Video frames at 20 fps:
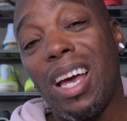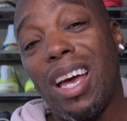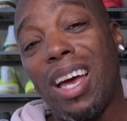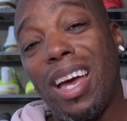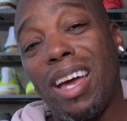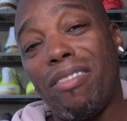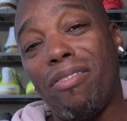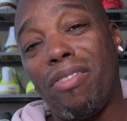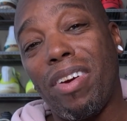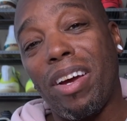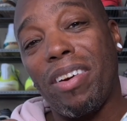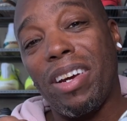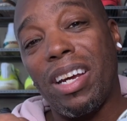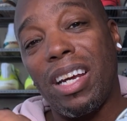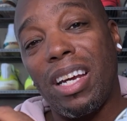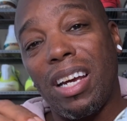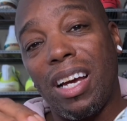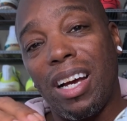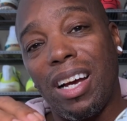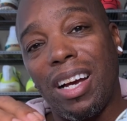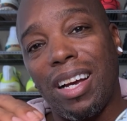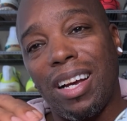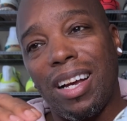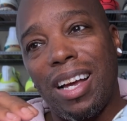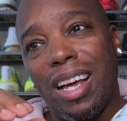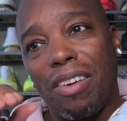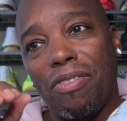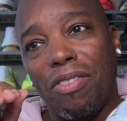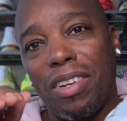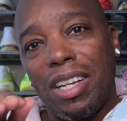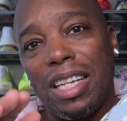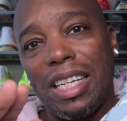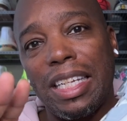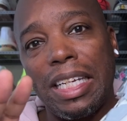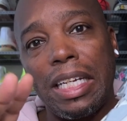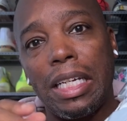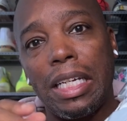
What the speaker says: a very kind of clean